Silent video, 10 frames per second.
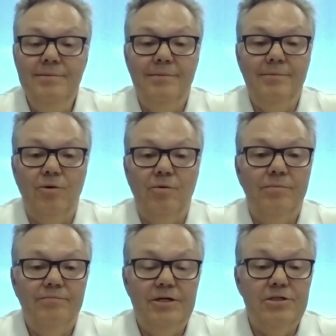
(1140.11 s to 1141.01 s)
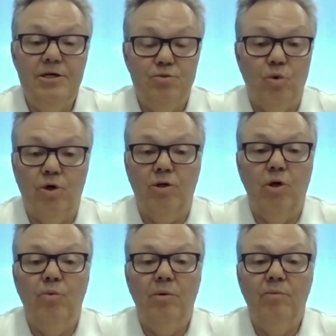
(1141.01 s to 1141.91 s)
you know, his
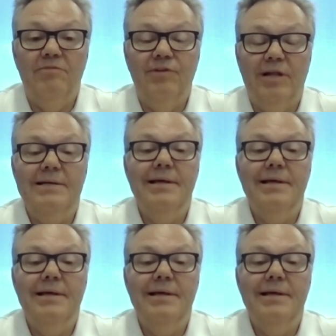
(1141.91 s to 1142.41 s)
workload will reflect